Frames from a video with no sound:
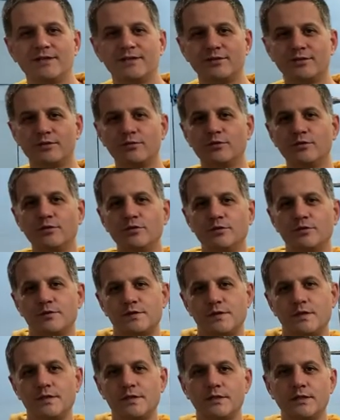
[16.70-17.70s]
The good
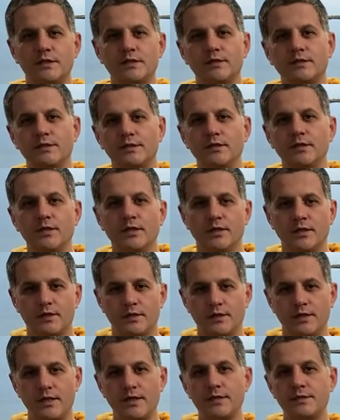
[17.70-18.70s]
news is that
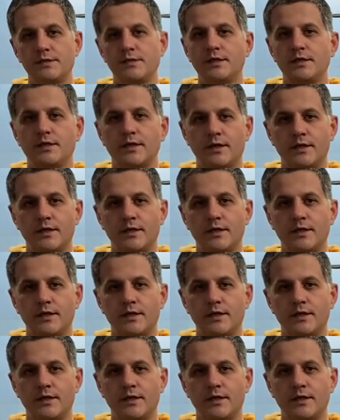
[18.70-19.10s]
lacing